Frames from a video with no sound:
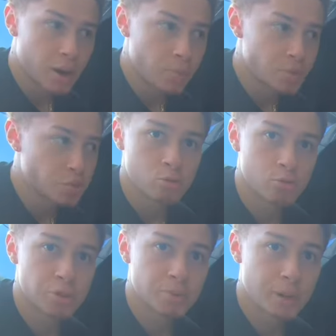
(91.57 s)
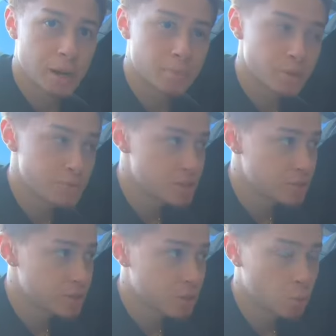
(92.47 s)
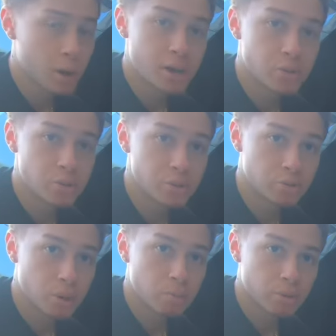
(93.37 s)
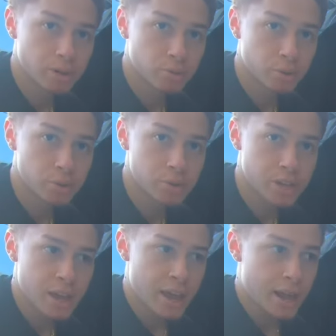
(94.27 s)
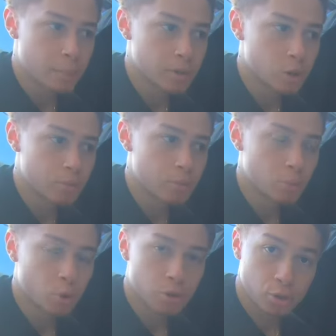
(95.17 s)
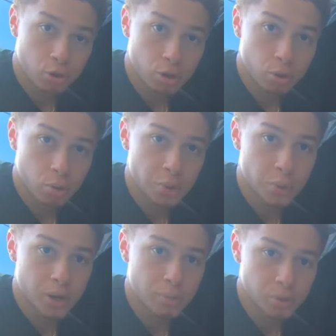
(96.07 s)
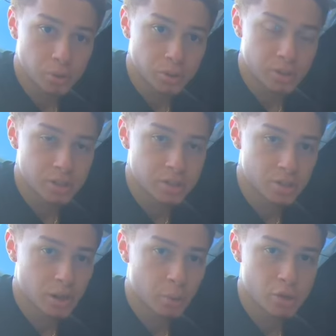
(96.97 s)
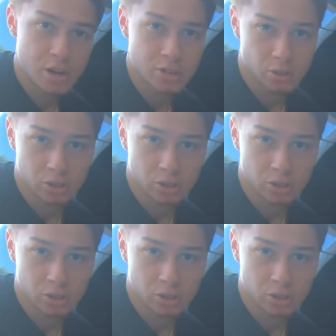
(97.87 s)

just refer to my previous video where I do the front brake rotors, and I'm a little bit more thorough with what I'm doing, so that way you guys aren't